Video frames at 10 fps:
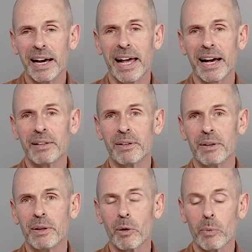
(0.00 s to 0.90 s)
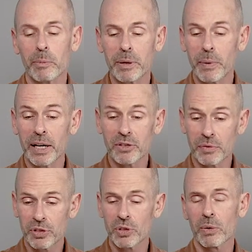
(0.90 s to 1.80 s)
And there will be ways
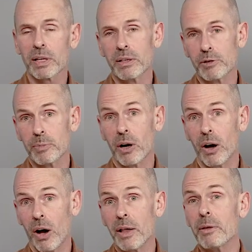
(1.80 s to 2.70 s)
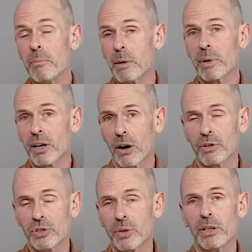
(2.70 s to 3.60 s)
of storing them on the memory
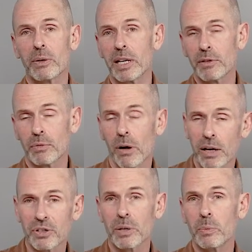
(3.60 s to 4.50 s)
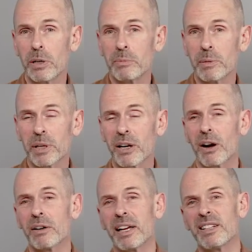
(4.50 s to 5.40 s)
card so that you can have RAWs on one memory
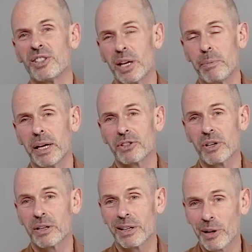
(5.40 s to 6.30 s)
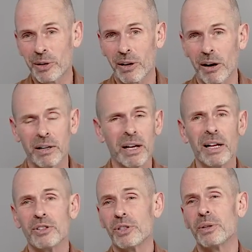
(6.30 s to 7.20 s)
card and JPEGs on another card
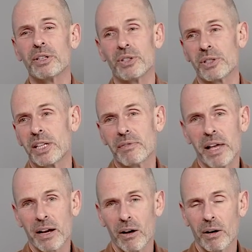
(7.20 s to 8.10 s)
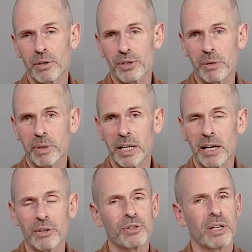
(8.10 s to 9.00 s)
so you could just give that card to somebody
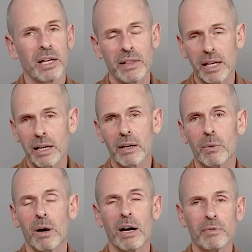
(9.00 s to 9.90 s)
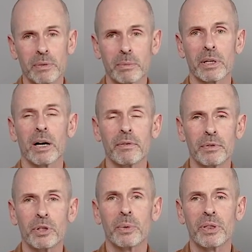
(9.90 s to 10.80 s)
else and they can go off and run off
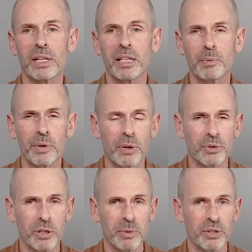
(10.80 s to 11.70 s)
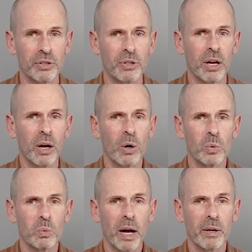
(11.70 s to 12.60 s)
and do what they need with those images
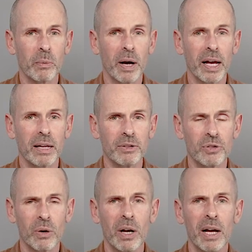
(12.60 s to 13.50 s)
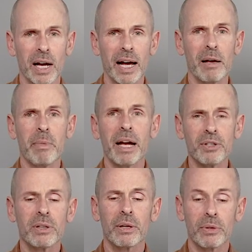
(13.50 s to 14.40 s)
right away. And so I
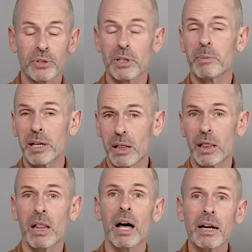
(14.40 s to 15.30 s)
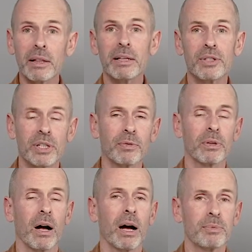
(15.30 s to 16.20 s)
imagine that there's going to be a lot of these
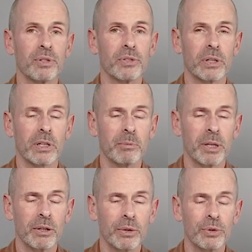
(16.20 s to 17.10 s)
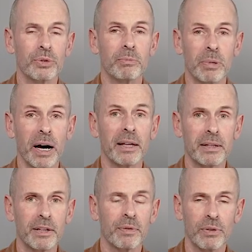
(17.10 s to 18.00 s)
different options that are going to be used by
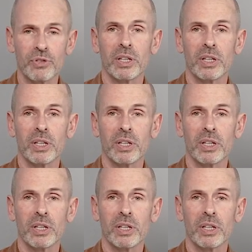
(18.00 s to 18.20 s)
the different